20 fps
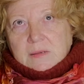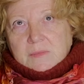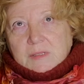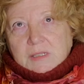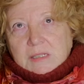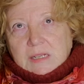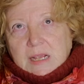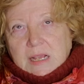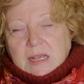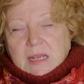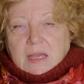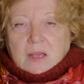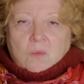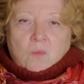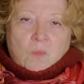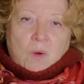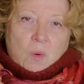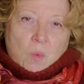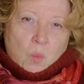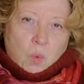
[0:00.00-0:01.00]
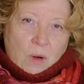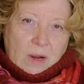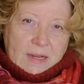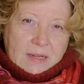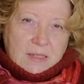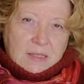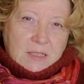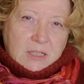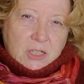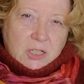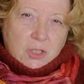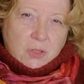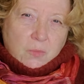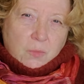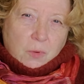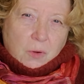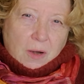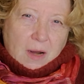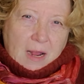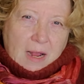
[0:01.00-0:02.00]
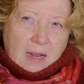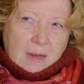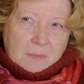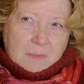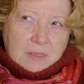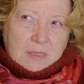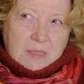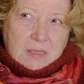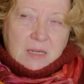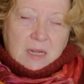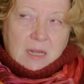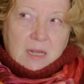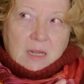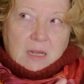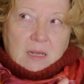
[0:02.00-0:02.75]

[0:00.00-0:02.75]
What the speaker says: I'm saying, in what ways did you perhaps